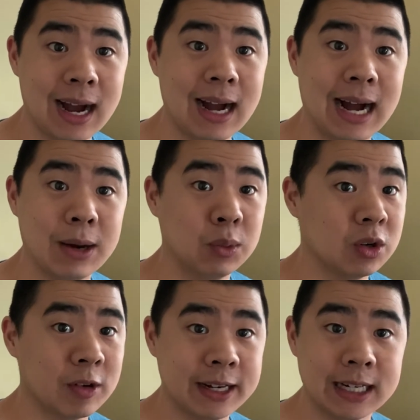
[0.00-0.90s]
I will
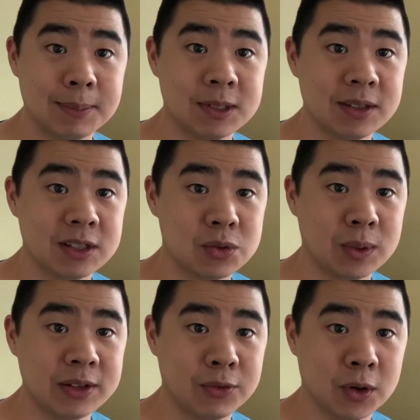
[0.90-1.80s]
grade it up to the
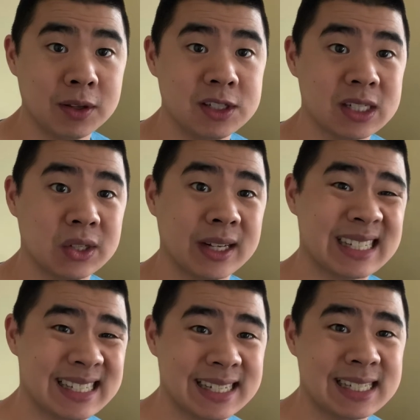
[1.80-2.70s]
24th. Just look at
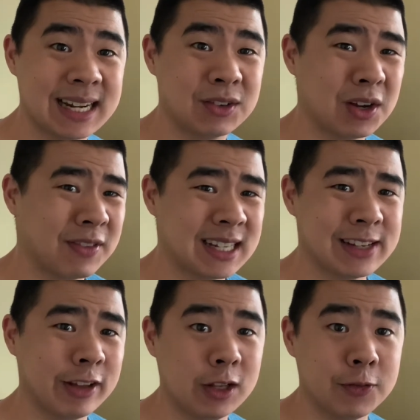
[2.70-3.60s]
SIS. I don't know if that's
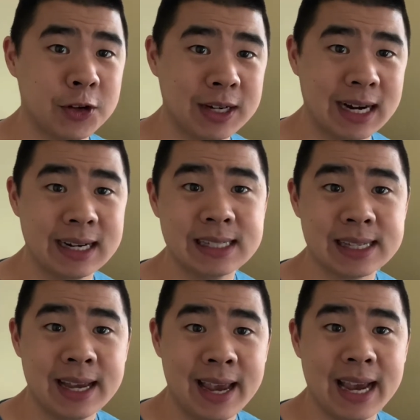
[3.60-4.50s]
available for you guys.
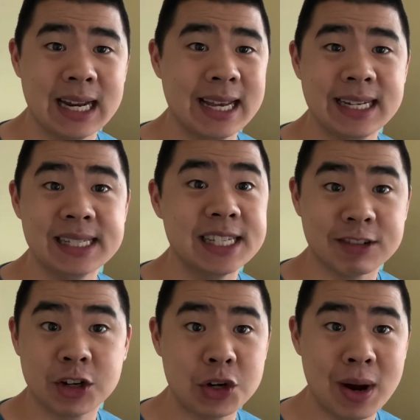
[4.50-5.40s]
And any
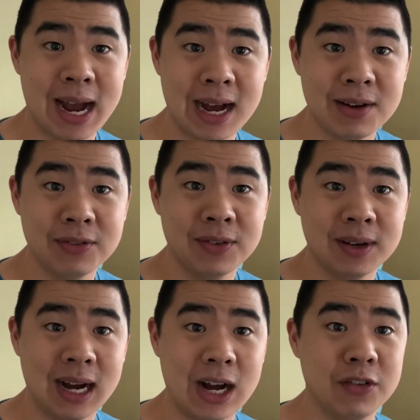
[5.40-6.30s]
zero you have,
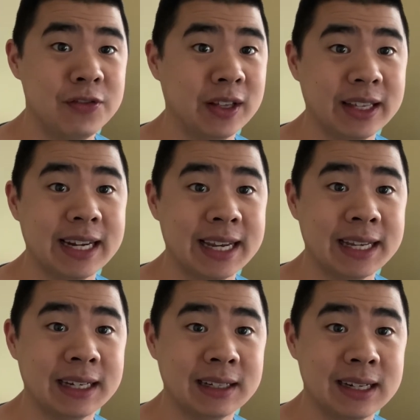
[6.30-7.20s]
I'll fill it
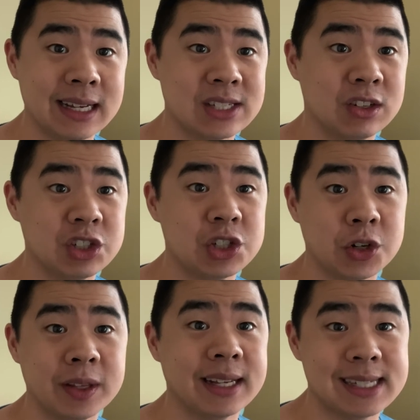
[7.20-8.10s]
in as long as you turn
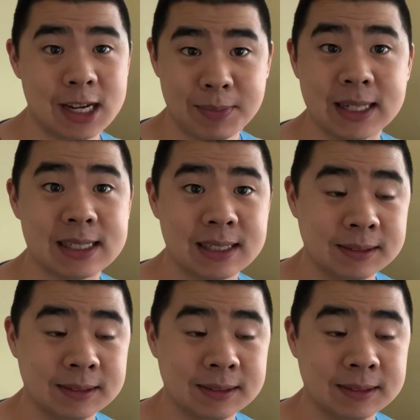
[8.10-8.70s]
the assignment.